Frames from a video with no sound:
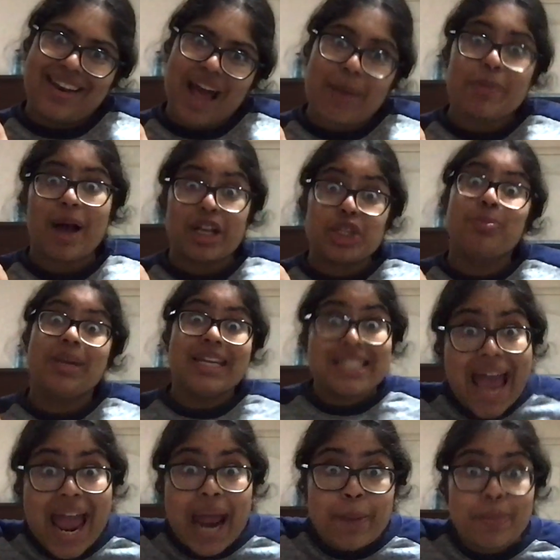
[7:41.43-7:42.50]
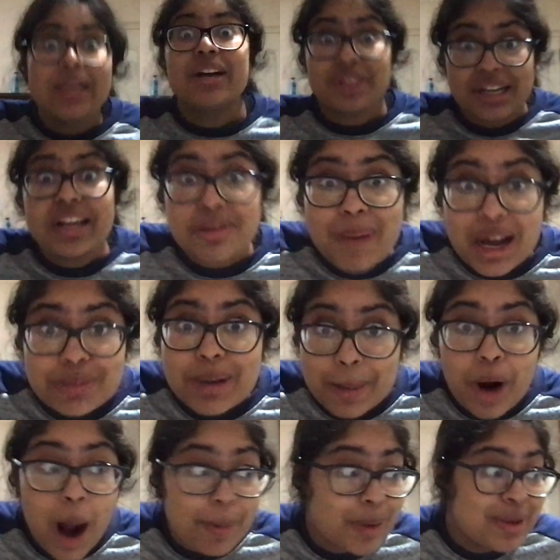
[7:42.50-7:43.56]
I'm about to be dead because it is about to be a
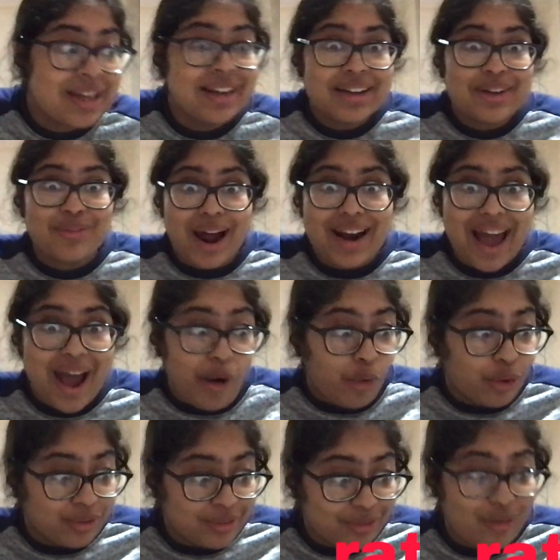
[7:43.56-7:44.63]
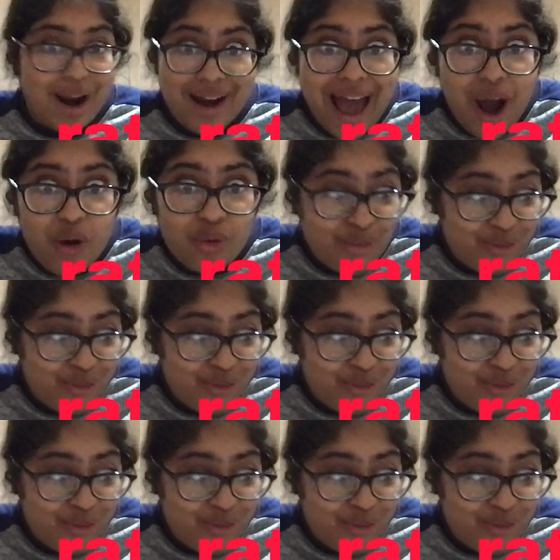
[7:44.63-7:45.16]
problem right now. Right now.